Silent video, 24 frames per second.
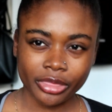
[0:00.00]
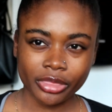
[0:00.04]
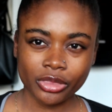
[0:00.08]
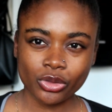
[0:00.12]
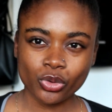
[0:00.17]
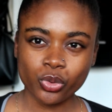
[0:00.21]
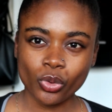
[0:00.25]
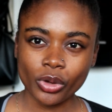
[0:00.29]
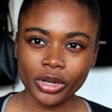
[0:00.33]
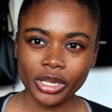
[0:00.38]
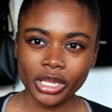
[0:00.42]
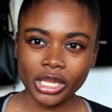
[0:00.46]

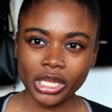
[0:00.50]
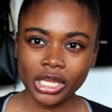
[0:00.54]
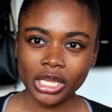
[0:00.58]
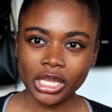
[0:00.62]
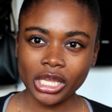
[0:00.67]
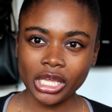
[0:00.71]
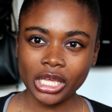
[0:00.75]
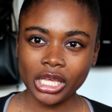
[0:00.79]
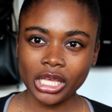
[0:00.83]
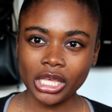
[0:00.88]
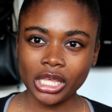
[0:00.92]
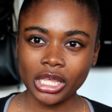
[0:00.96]

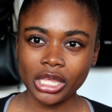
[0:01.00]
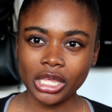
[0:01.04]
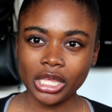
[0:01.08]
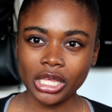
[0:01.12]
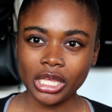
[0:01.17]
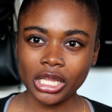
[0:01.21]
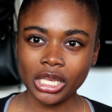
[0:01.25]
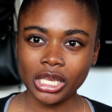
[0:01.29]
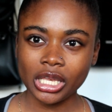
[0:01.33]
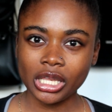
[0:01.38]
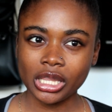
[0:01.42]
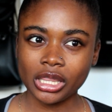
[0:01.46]

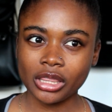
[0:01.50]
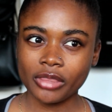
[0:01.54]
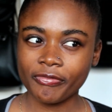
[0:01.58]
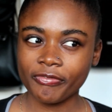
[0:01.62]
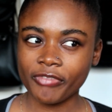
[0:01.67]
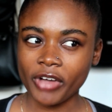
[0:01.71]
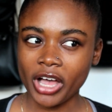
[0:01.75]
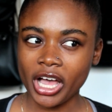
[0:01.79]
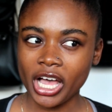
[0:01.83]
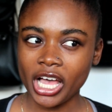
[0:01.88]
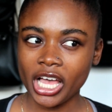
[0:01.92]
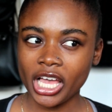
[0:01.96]

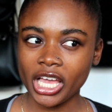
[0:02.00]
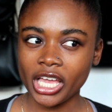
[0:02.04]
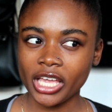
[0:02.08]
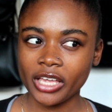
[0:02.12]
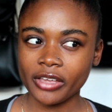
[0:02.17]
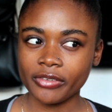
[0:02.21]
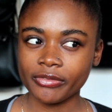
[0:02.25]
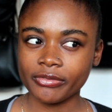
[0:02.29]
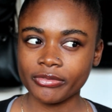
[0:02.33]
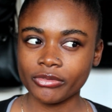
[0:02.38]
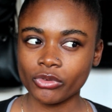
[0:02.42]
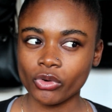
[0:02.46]

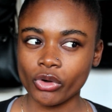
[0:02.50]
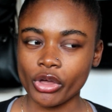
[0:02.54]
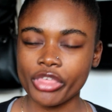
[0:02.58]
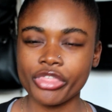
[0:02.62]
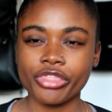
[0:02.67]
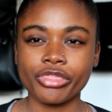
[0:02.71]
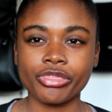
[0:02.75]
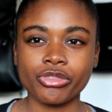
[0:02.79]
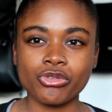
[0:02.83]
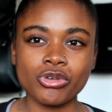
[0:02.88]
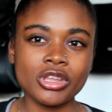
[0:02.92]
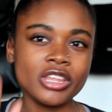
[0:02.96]
25 or
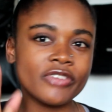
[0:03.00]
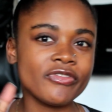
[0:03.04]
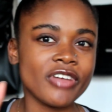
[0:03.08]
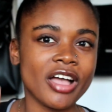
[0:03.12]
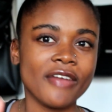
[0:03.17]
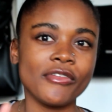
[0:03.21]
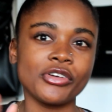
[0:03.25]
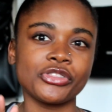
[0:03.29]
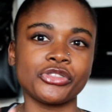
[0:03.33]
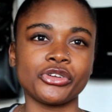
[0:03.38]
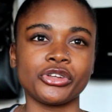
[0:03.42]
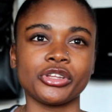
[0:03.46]

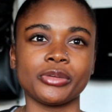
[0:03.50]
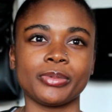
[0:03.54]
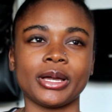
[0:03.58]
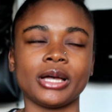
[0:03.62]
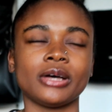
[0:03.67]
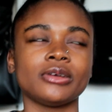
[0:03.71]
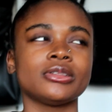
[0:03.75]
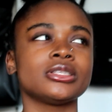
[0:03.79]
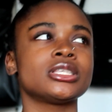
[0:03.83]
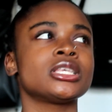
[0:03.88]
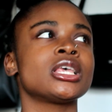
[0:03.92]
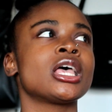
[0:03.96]
30
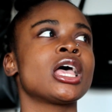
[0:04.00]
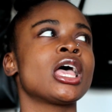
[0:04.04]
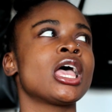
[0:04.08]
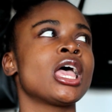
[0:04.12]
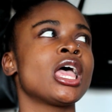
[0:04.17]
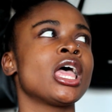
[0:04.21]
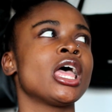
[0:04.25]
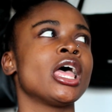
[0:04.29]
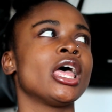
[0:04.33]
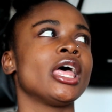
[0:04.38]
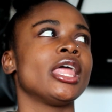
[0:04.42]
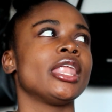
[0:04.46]
pounds
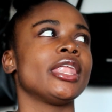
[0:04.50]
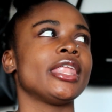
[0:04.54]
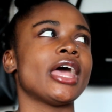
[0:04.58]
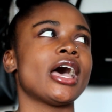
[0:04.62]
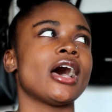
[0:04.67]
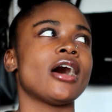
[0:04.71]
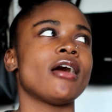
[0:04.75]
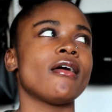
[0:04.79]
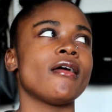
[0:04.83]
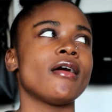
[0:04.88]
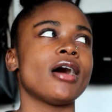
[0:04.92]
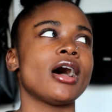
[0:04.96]

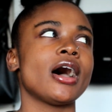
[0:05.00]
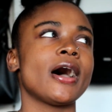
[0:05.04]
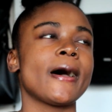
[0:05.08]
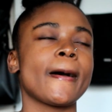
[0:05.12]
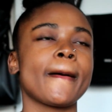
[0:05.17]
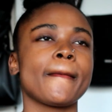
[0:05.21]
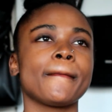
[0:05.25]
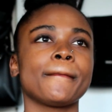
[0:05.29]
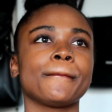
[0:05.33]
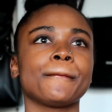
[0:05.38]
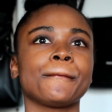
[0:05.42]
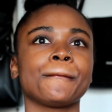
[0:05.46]

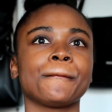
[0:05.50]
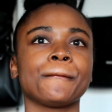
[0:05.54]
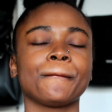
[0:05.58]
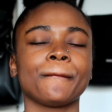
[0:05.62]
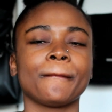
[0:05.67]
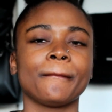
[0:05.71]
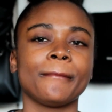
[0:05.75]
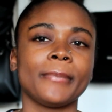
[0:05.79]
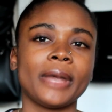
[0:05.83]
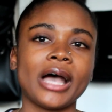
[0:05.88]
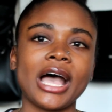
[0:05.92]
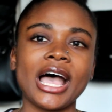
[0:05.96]
now.
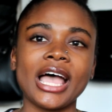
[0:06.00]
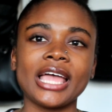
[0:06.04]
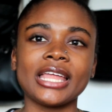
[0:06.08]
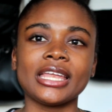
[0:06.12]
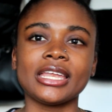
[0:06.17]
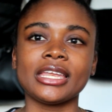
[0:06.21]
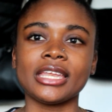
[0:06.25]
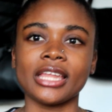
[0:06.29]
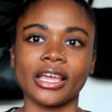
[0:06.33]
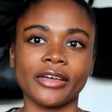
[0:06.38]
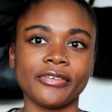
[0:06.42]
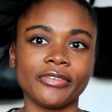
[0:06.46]
But I
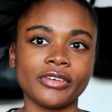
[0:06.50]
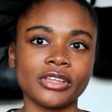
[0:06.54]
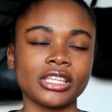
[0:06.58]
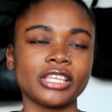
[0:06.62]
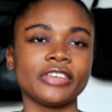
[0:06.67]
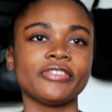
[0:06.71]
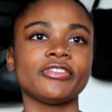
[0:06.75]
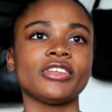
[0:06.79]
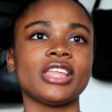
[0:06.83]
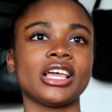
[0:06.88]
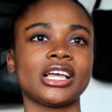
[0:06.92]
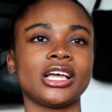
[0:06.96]

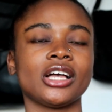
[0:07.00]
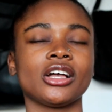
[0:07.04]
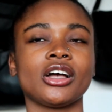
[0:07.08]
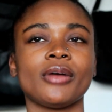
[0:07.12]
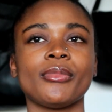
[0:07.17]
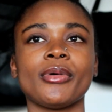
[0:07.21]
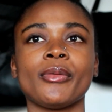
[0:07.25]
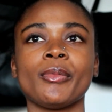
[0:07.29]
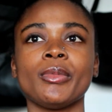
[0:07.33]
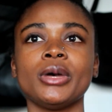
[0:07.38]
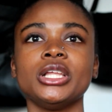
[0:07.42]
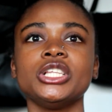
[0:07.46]
definitely feel like I got
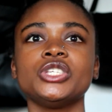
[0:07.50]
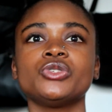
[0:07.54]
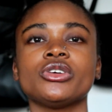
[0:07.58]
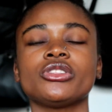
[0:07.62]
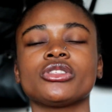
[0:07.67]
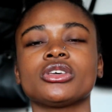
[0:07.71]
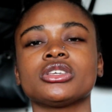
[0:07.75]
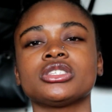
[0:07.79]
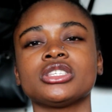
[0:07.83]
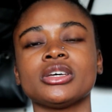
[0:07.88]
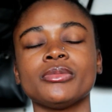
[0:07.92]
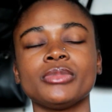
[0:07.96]
my money's
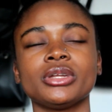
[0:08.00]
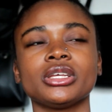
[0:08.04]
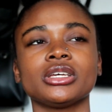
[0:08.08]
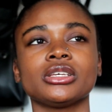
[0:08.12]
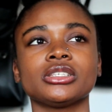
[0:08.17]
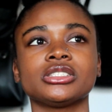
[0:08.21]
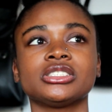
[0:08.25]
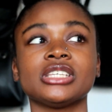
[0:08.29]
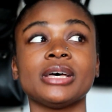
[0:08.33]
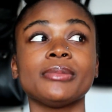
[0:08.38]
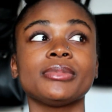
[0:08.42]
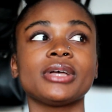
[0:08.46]
worth,
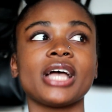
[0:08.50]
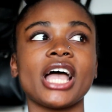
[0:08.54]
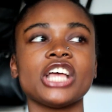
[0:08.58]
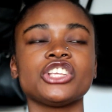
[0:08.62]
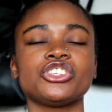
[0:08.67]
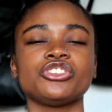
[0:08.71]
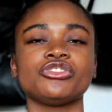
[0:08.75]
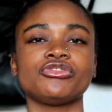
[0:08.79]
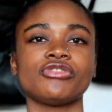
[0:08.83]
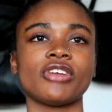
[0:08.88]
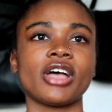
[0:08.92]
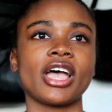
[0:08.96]
because some
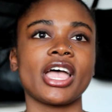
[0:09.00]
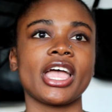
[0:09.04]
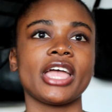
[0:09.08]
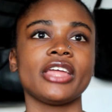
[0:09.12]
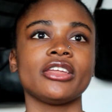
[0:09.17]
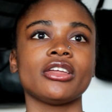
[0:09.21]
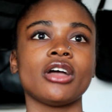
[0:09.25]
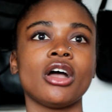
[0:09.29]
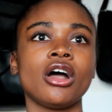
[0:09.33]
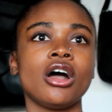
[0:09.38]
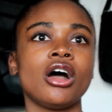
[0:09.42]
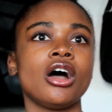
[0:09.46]
guys you
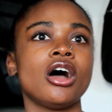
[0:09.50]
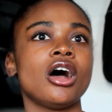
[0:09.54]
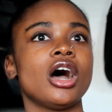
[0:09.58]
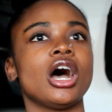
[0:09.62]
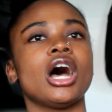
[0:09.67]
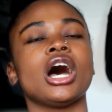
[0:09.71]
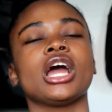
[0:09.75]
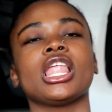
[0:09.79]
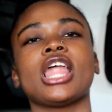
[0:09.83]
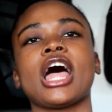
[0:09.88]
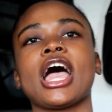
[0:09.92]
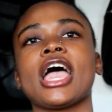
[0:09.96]
find
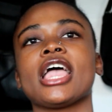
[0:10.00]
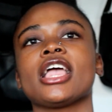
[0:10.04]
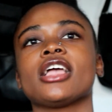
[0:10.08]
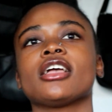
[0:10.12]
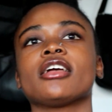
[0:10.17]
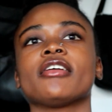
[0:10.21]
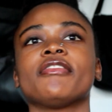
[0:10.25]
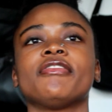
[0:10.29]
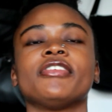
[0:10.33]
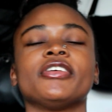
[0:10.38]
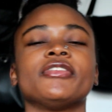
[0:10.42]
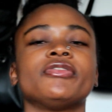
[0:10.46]
are
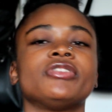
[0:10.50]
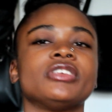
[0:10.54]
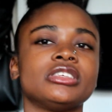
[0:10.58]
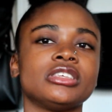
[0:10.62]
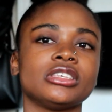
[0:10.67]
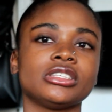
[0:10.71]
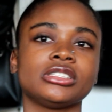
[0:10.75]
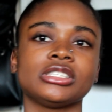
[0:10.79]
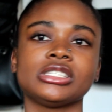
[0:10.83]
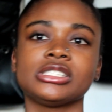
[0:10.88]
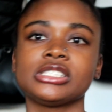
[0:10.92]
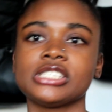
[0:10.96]
like 50,
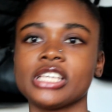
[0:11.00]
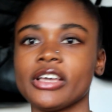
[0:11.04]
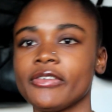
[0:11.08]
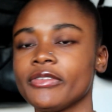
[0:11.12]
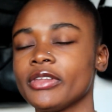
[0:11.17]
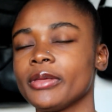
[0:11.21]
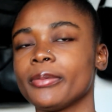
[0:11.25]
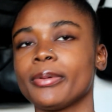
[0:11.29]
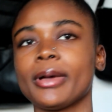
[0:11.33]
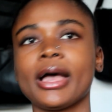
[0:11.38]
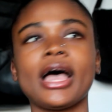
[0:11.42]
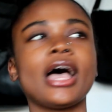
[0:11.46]
60,
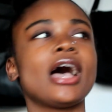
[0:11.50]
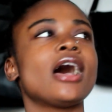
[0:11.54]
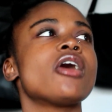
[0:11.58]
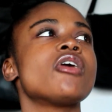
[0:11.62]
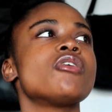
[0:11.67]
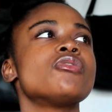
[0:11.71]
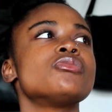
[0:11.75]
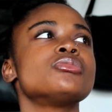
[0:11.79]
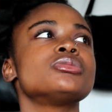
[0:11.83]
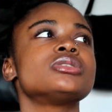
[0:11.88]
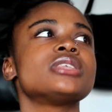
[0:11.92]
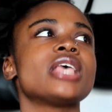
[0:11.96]
70
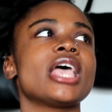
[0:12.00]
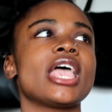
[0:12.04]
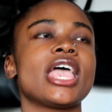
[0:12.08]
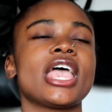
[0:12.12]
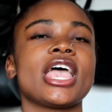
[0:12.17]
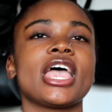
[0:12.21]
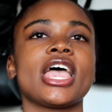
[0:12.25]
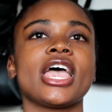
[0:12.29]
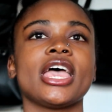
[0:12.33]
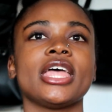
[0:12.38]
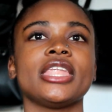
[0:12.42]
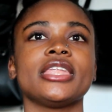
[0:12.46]
pounds
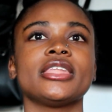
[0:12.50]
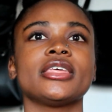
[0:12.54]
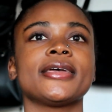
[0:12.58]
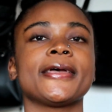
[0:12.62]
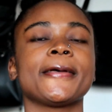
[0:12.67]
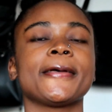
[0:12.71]
and